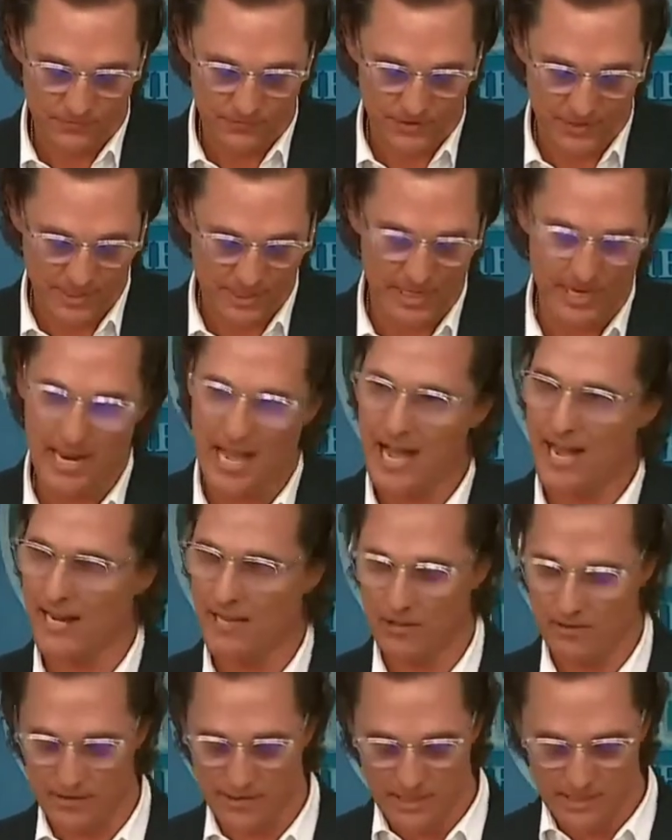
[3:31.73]
the
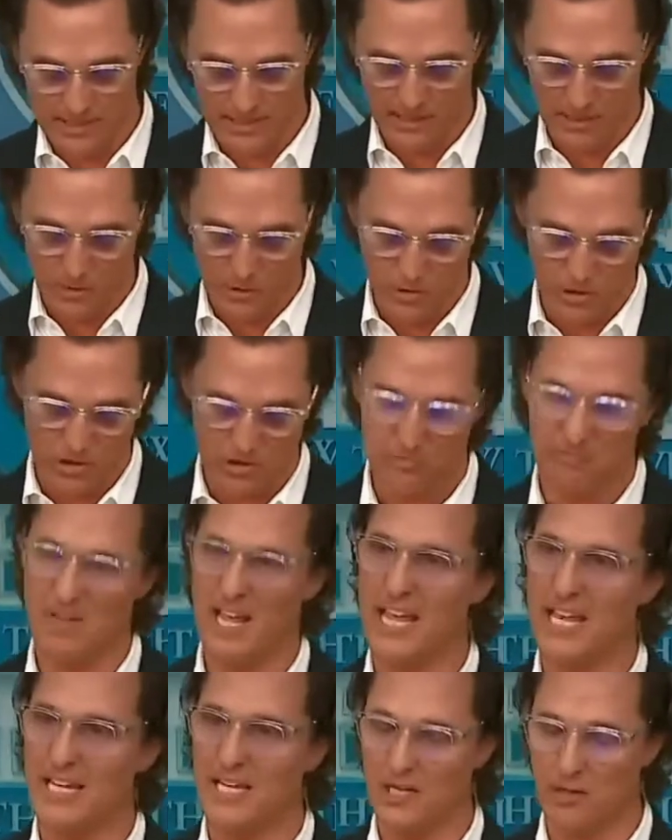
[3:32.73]
denial, the disillusion,
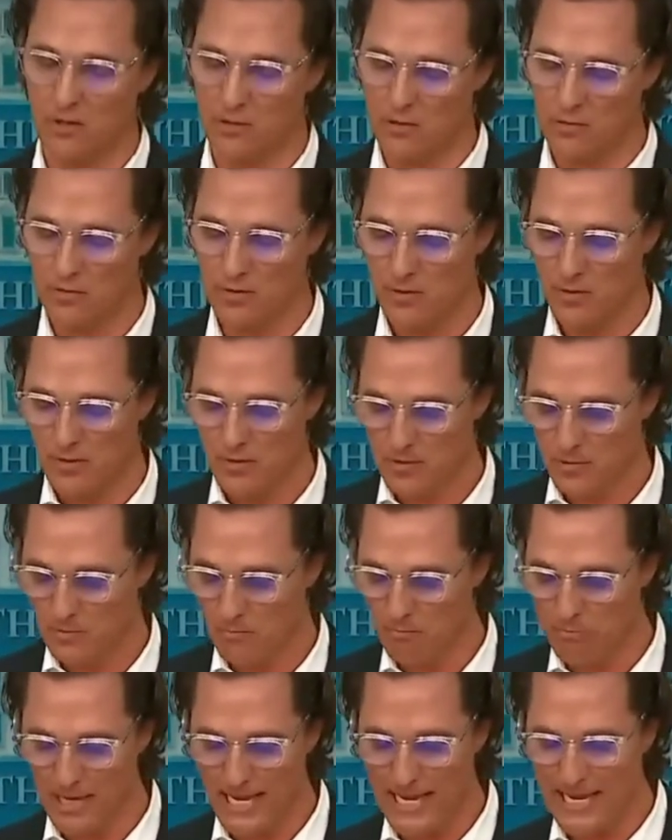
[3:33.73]
anger,
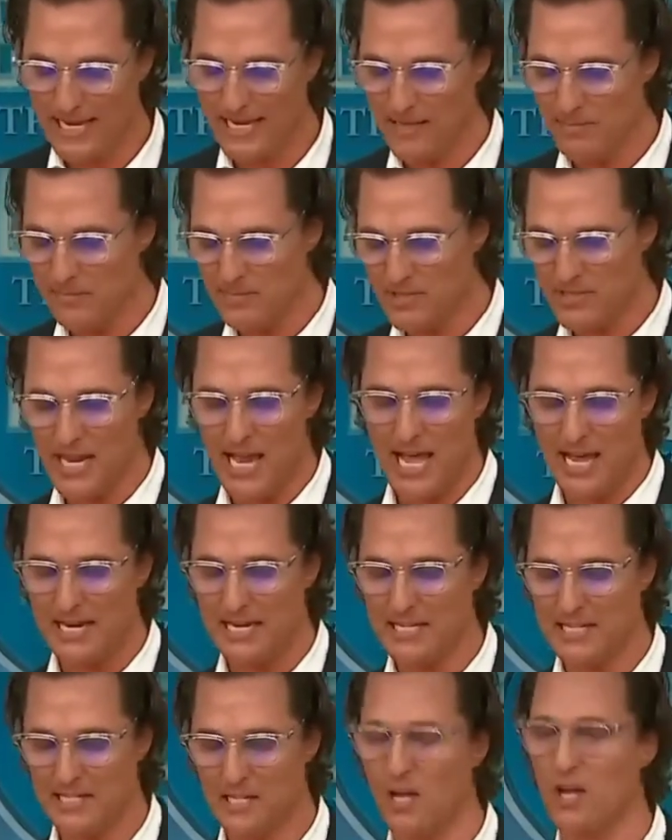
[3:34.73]
blame,
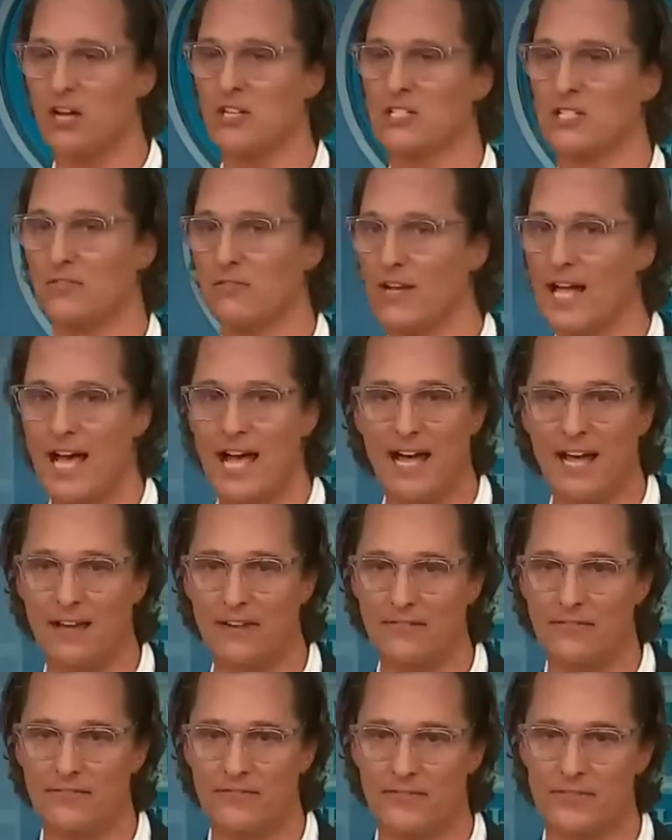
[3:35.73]
sadness, loss of
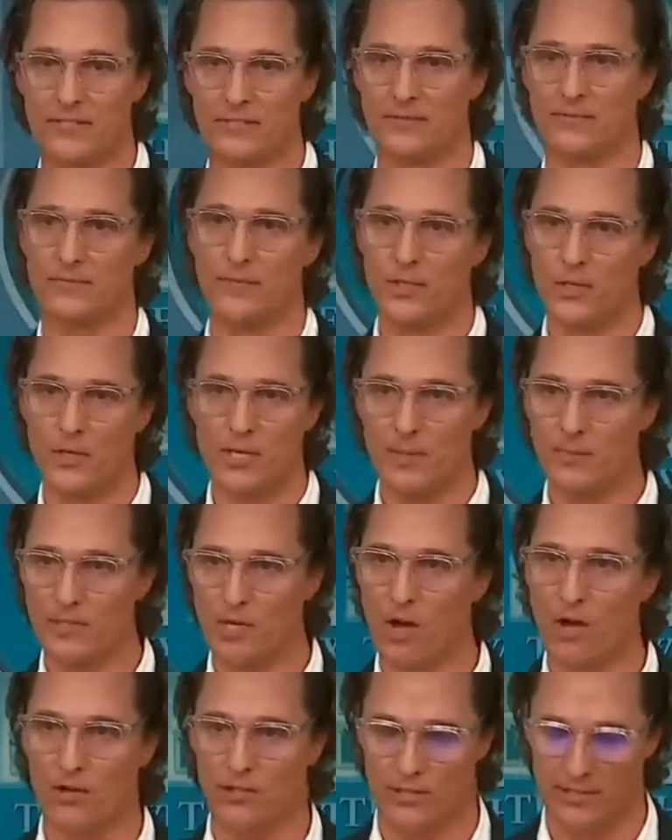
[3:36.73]
lives, dreams
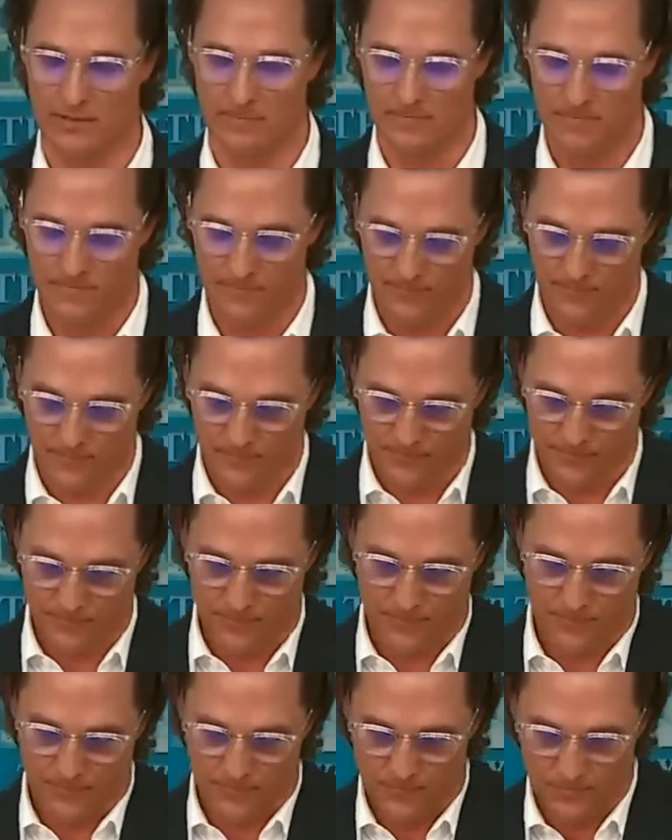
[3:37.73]
halted.
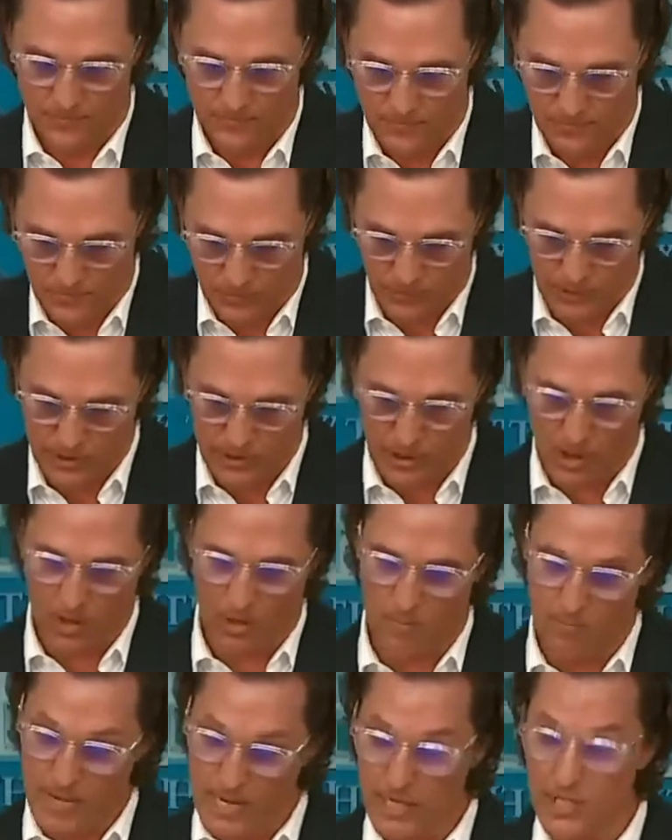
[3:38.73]
We
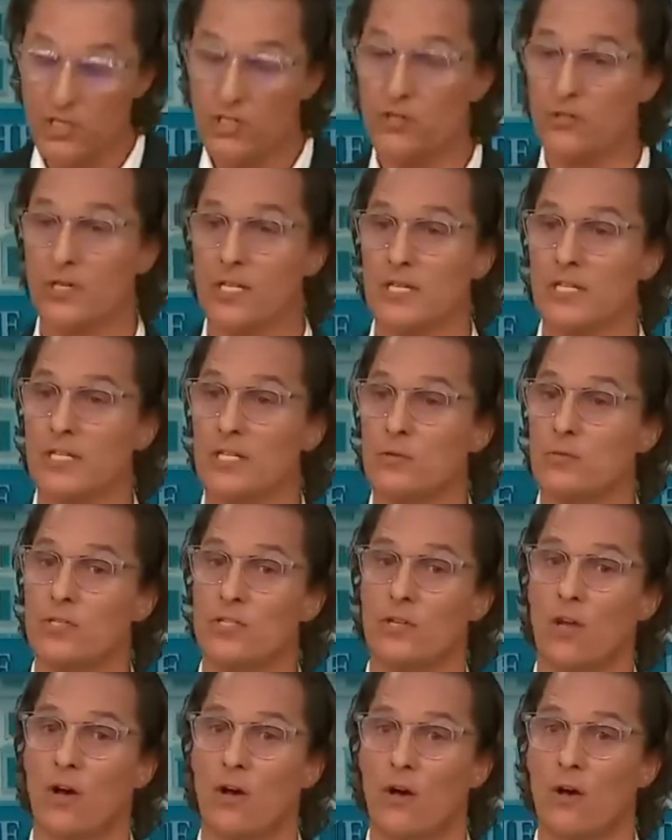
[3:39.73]
saw ministries, we
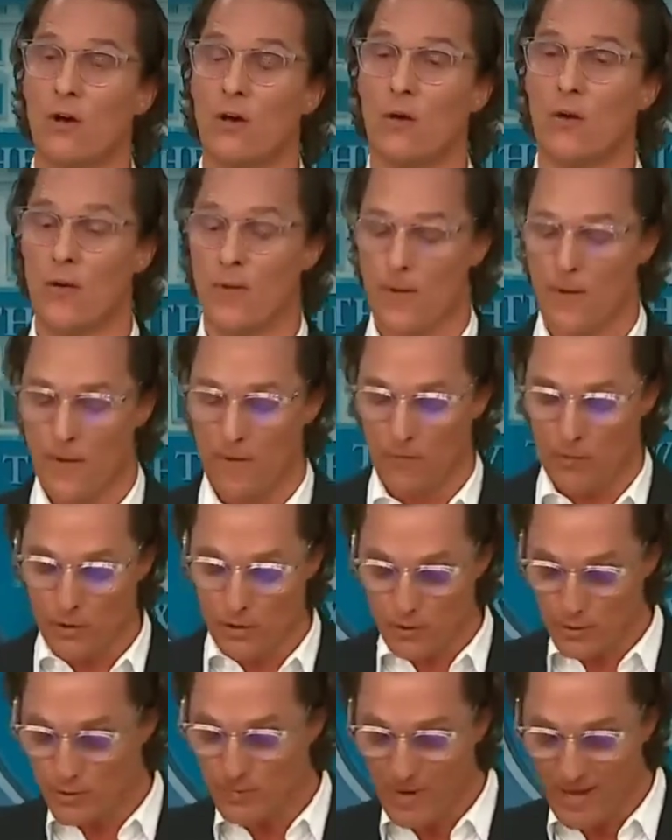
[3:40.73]
saw
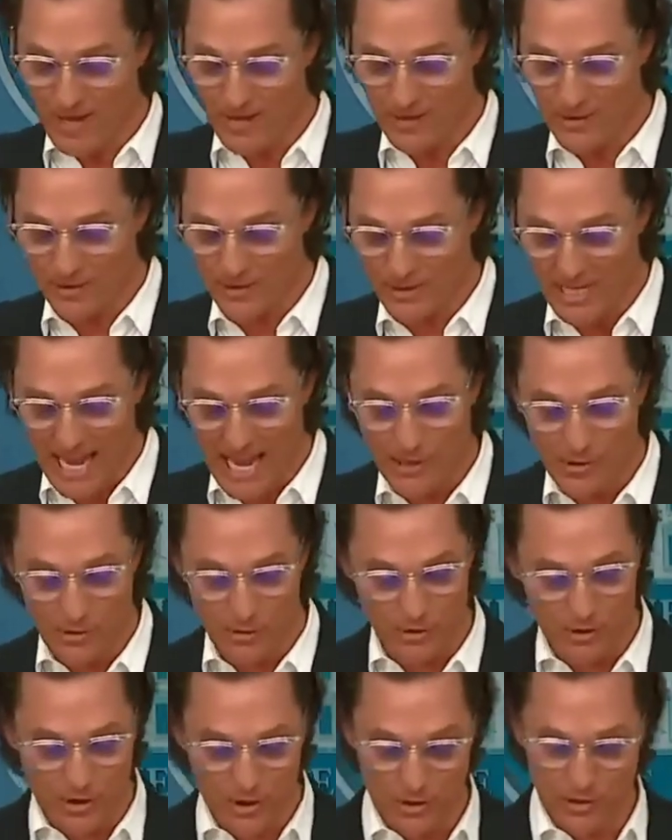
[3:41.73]
first responders,
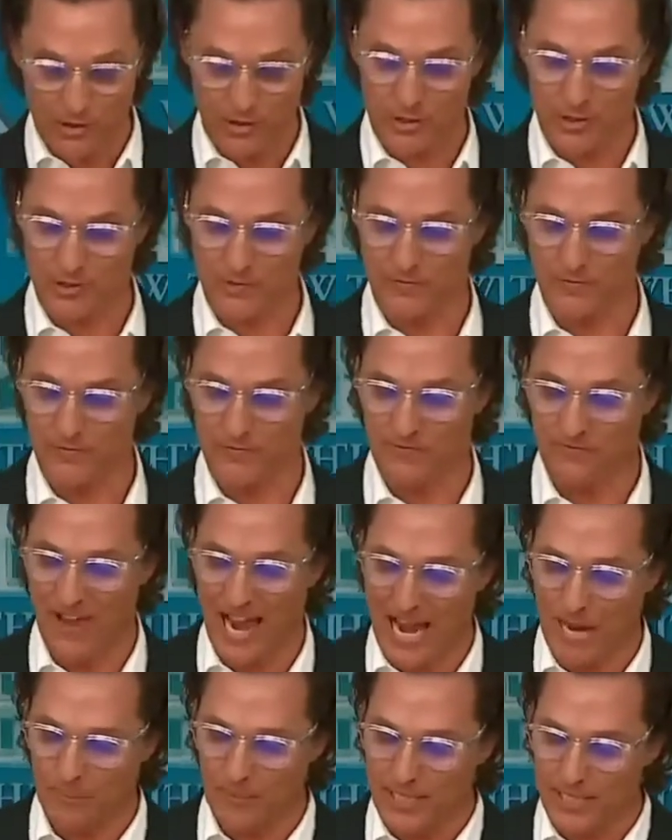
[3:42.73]
counselors, cooks,
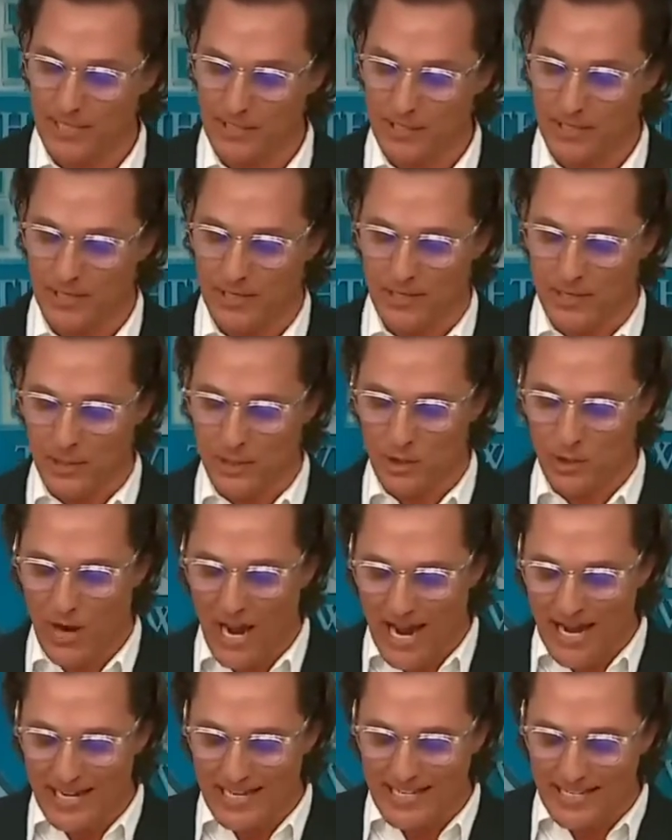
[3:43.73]
families
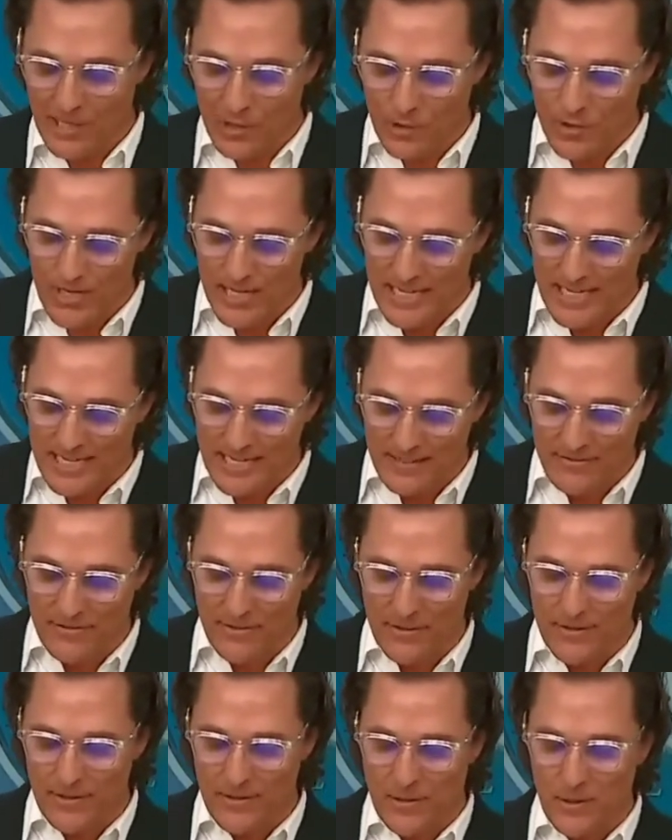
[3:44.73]
trying to
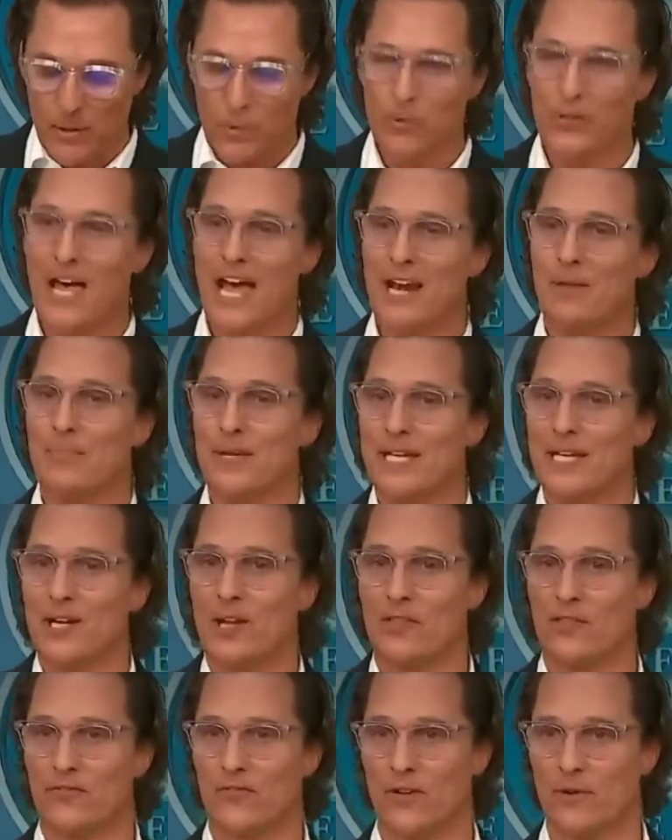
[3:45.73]
grieve without it being
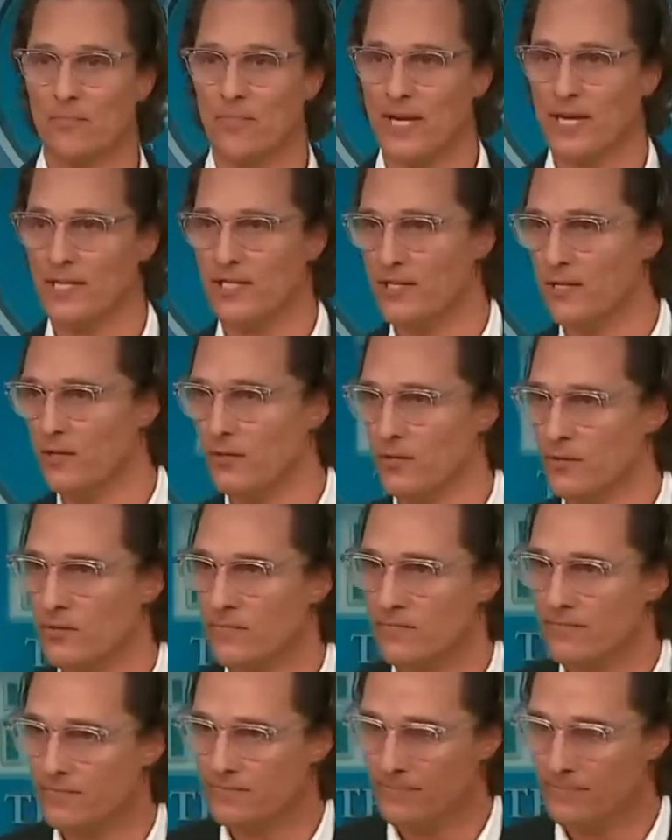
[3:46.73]
on the front page news.